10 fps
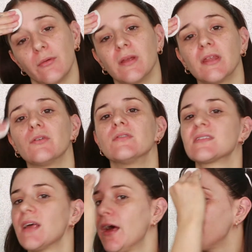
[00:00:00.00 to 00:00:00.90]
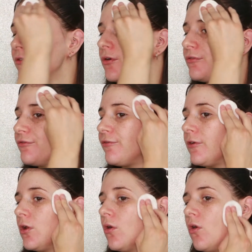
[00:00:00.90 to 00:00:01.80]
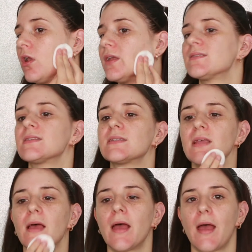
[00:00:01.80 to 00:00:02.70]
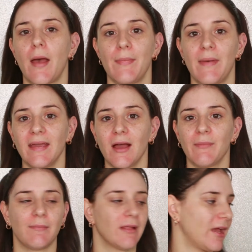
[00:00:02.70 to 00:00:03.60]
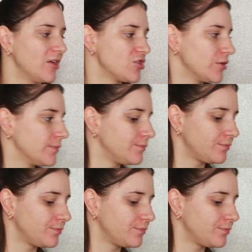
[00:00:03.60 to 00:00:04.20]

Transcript: a really good start for flawless makeup application.